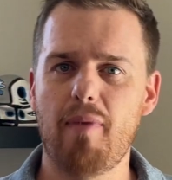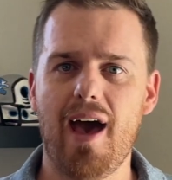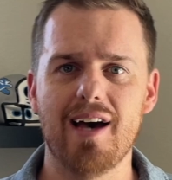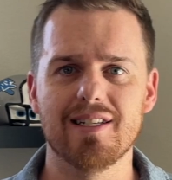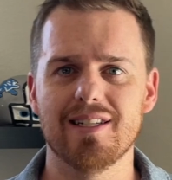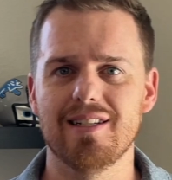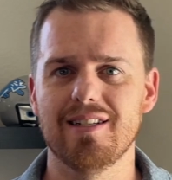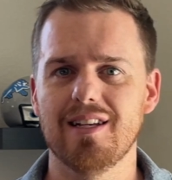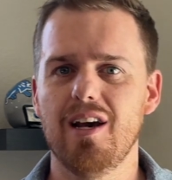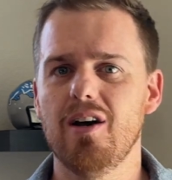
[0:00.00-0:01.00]

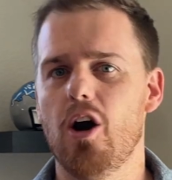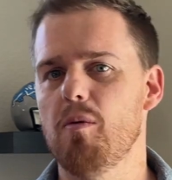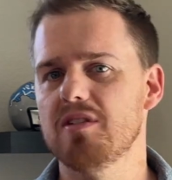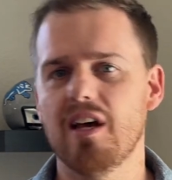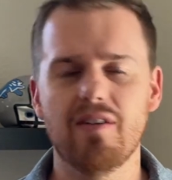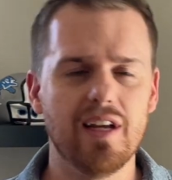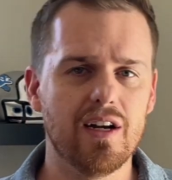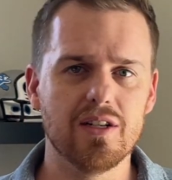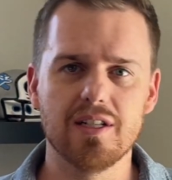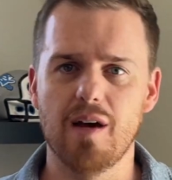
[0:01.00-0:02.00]
passes, almost having an
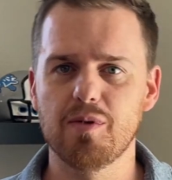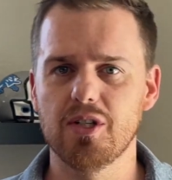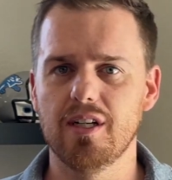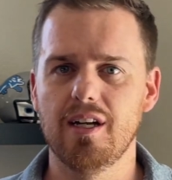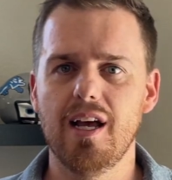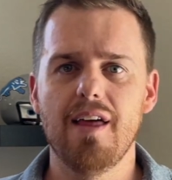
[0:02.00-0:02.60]
interception.